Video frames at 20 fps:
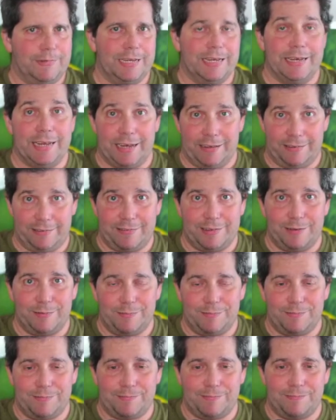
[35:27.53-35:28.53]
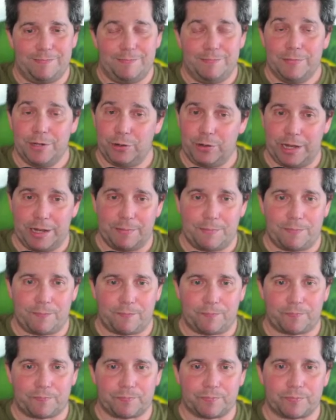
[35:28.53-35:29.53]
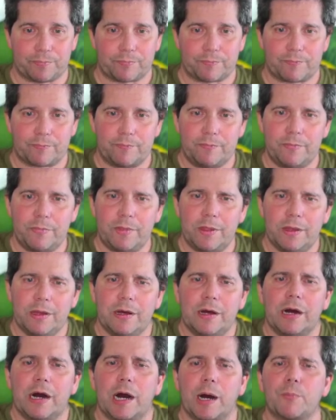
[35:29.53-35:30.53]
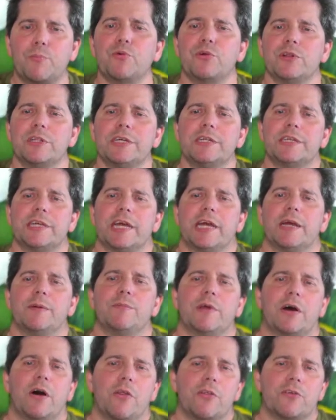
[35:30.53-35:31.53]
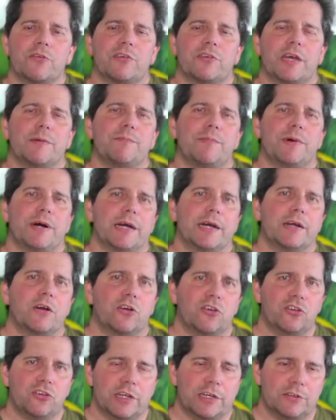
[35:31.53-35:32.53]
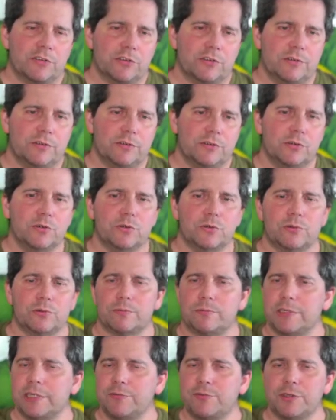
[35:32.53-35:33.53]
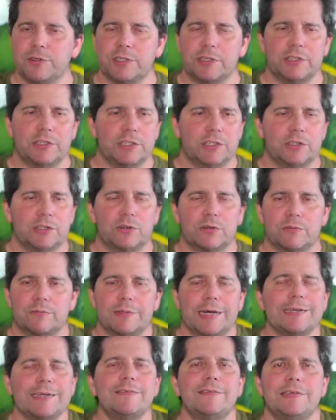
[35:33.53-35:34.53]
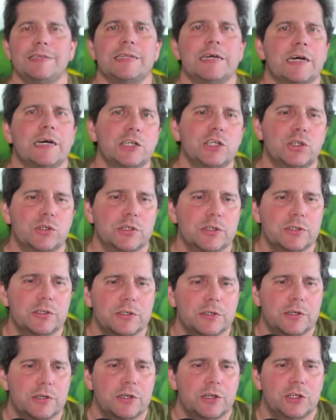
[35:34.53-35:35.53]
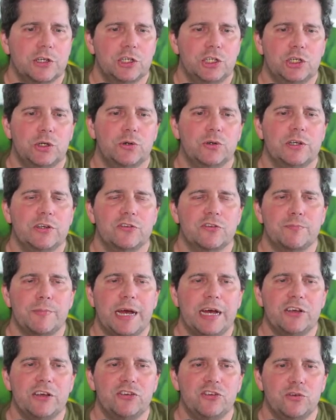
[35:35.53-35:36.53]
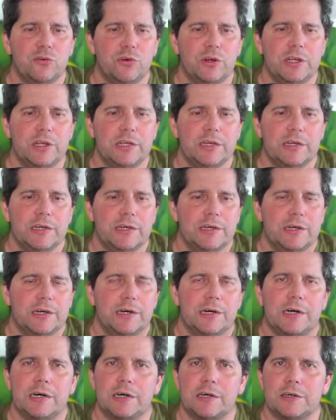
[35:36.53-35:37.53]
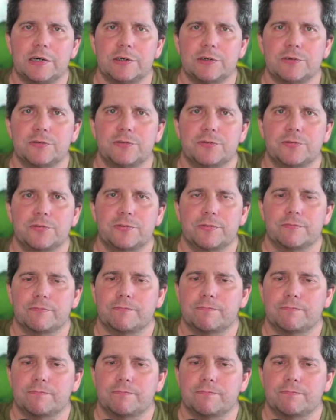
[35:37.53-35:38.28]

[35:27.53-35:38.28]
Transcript: Nasty. But okay. A brilliant game all the same by Carl Schlechter, who even in the year 1900 showed his mastery of